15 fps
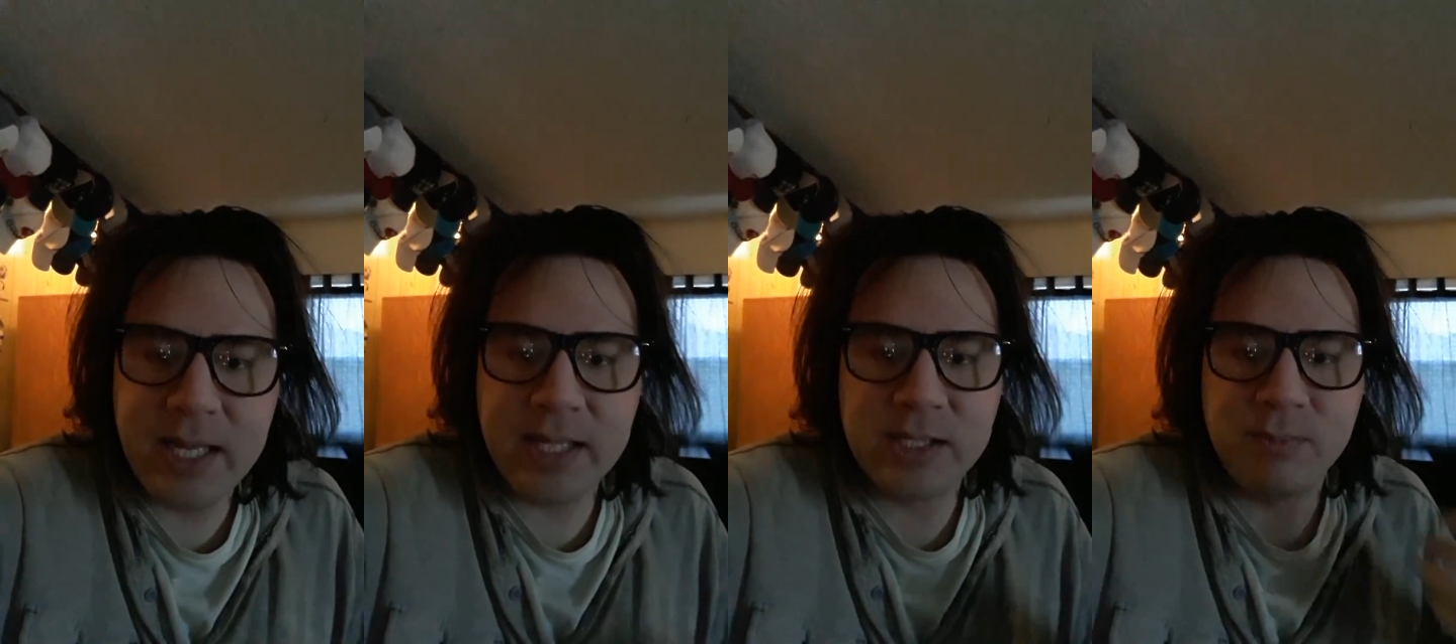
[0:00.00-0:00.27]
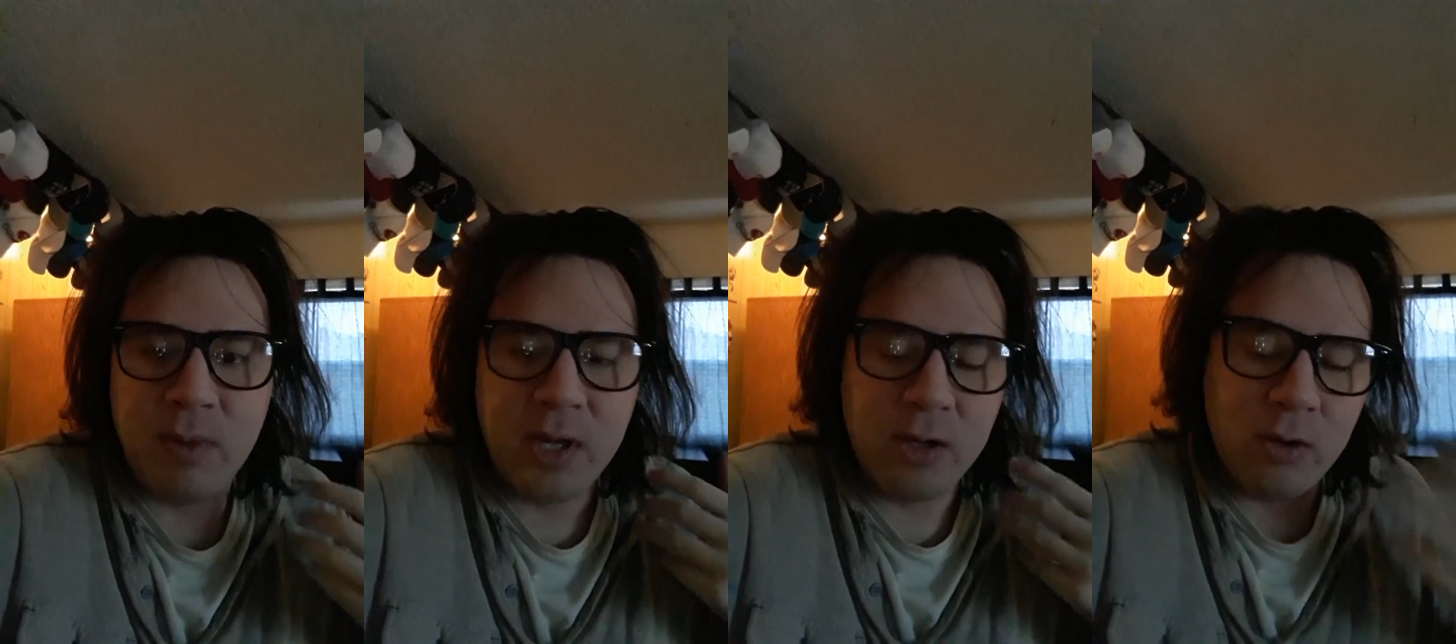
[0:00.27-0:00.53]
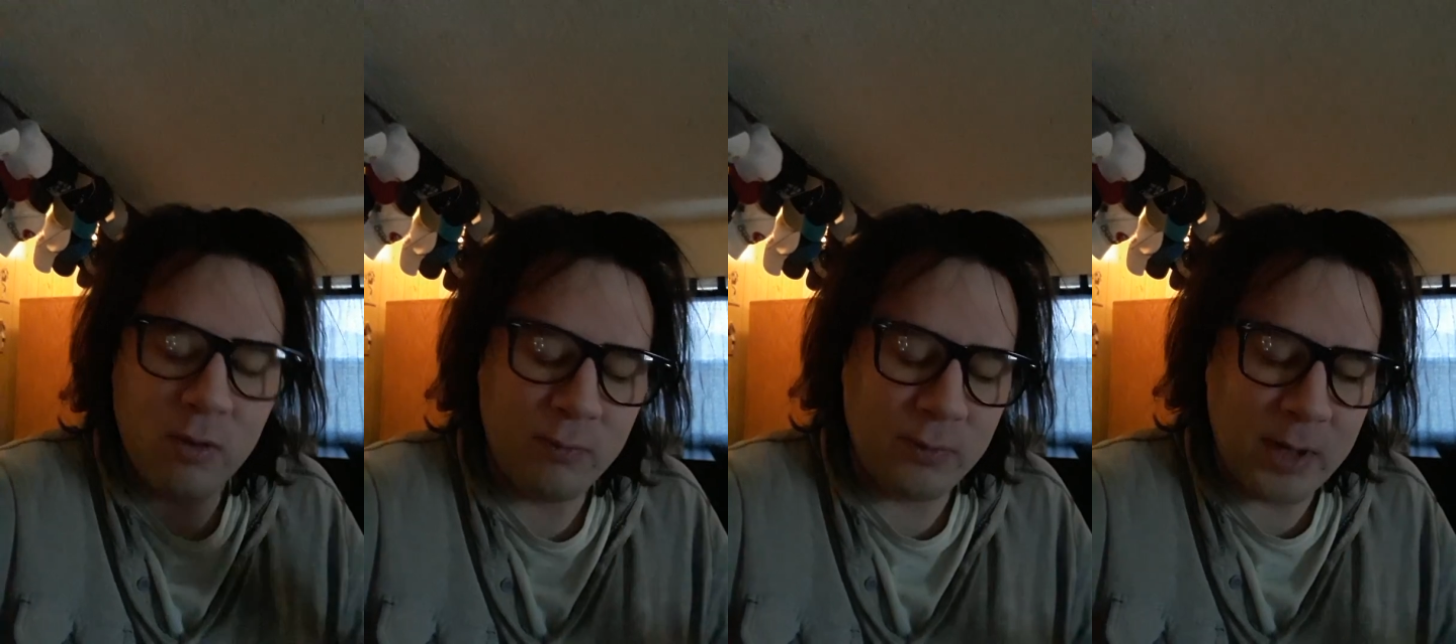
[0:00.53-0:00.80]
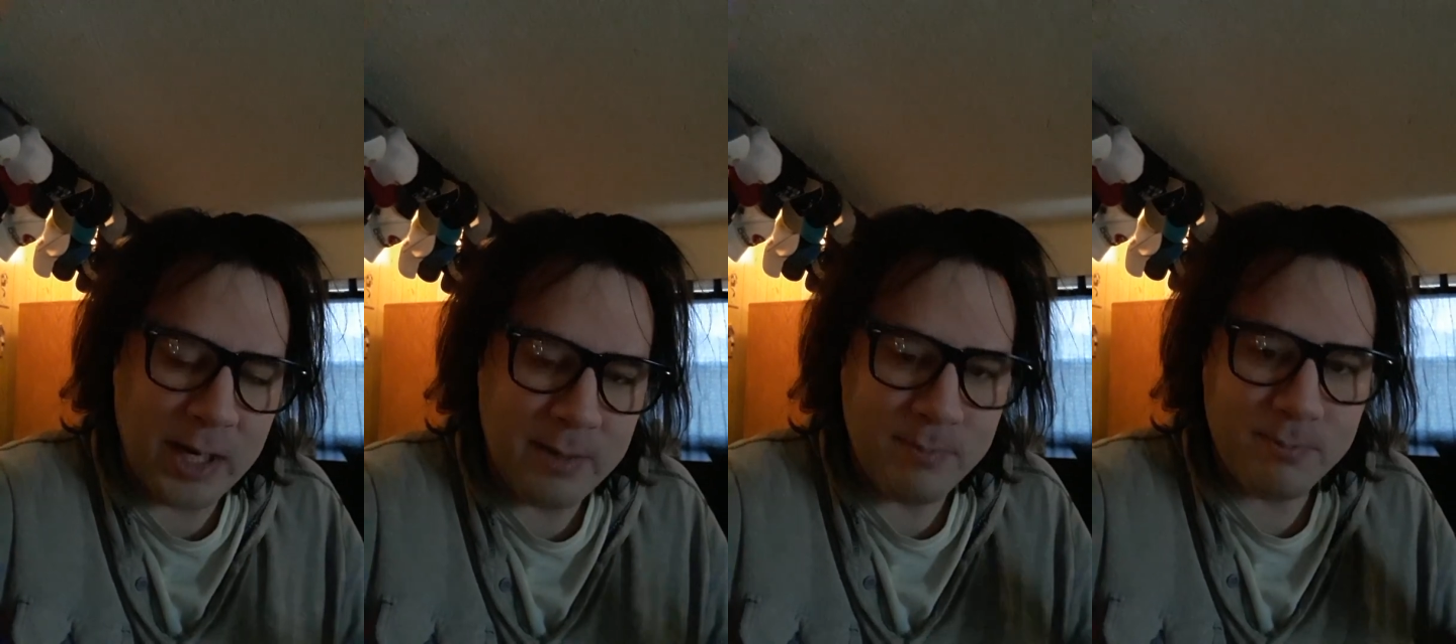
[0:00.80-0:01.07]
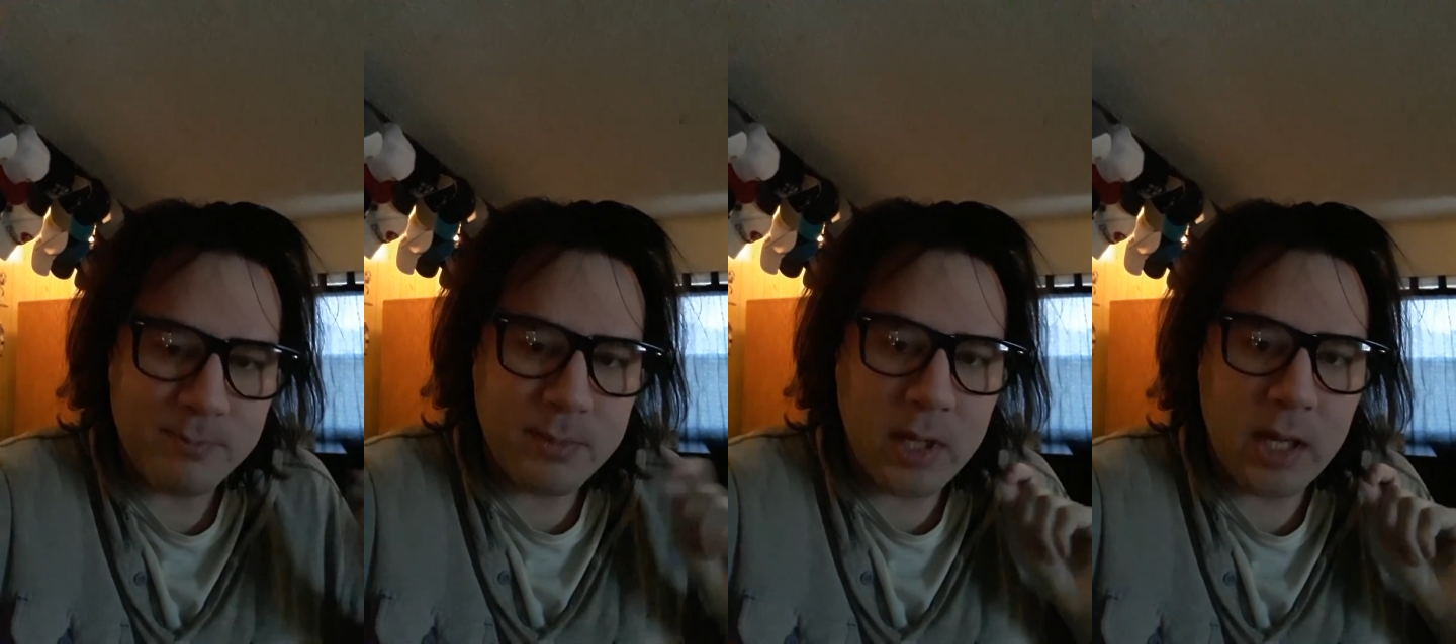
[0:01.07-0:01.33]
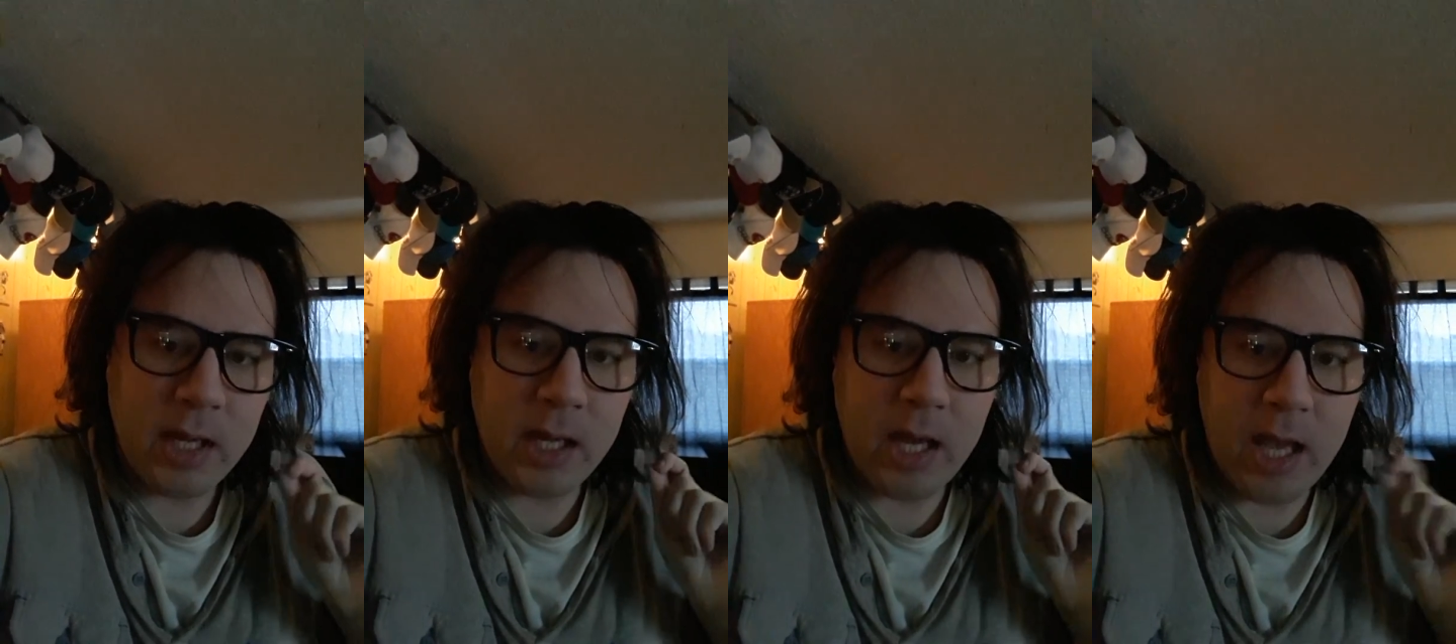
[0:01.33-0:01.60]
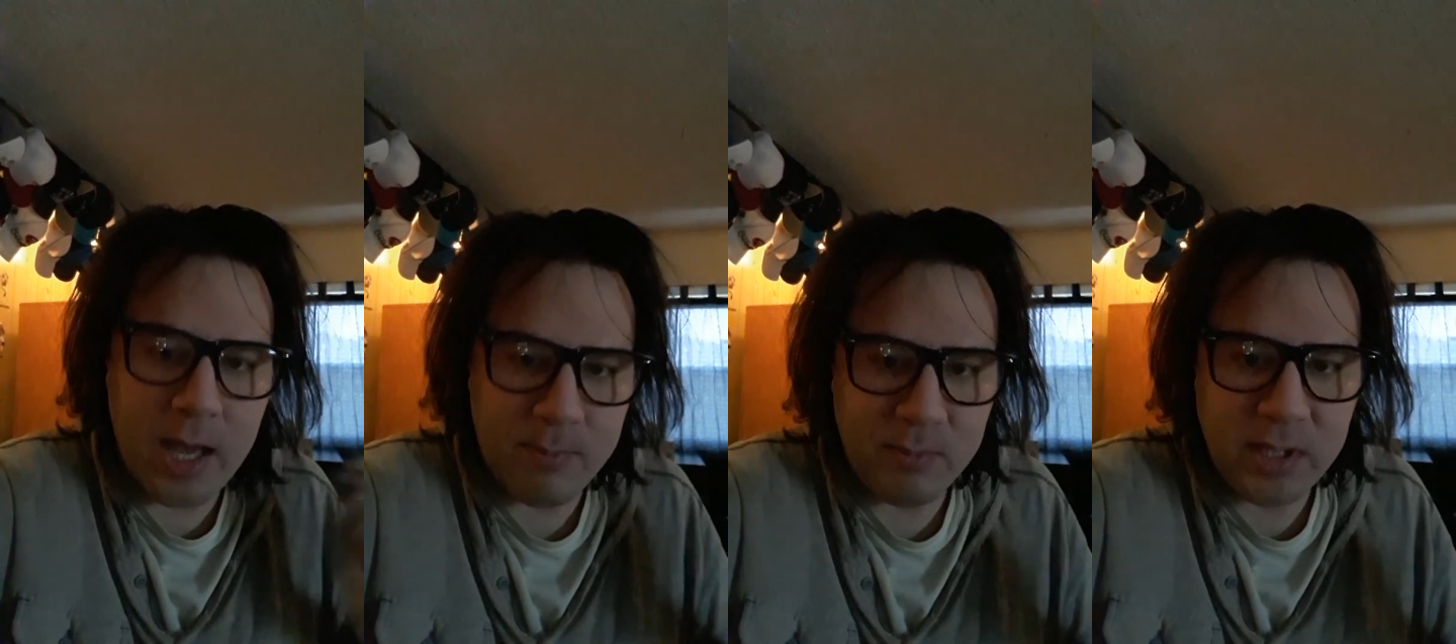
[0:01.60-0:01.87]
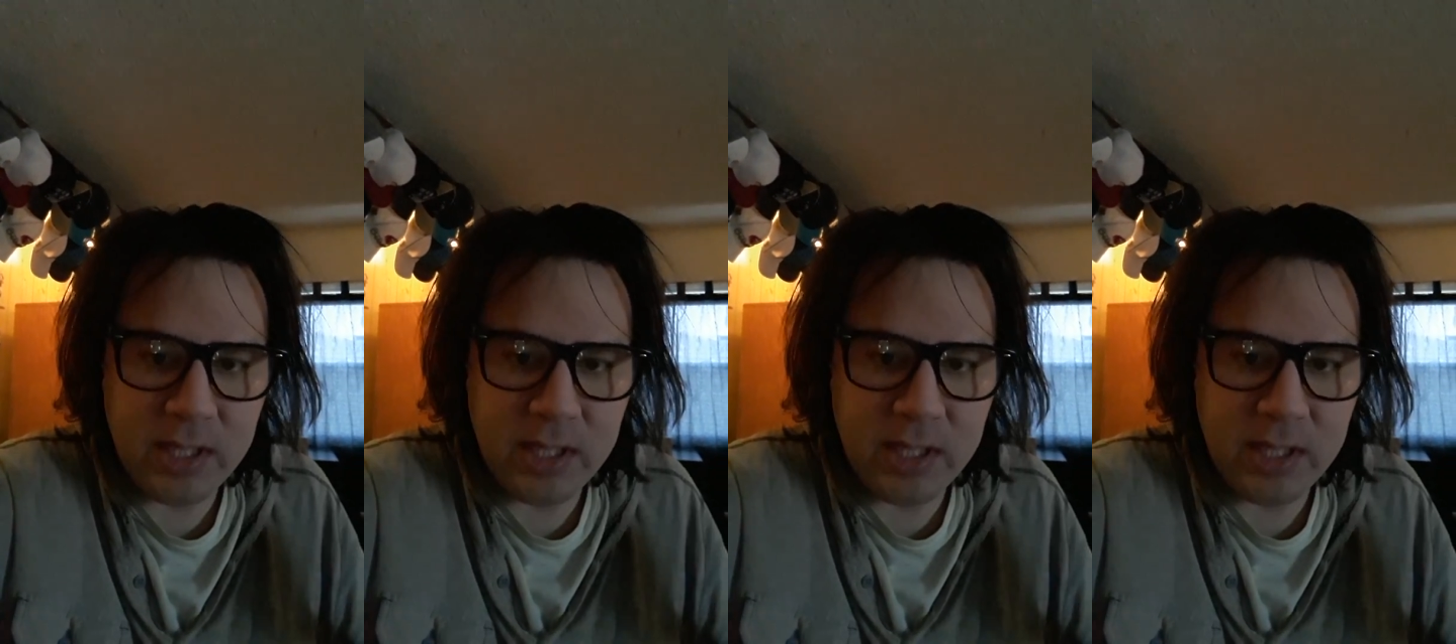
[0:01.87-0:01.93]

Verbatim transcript: That's my girlfriend, M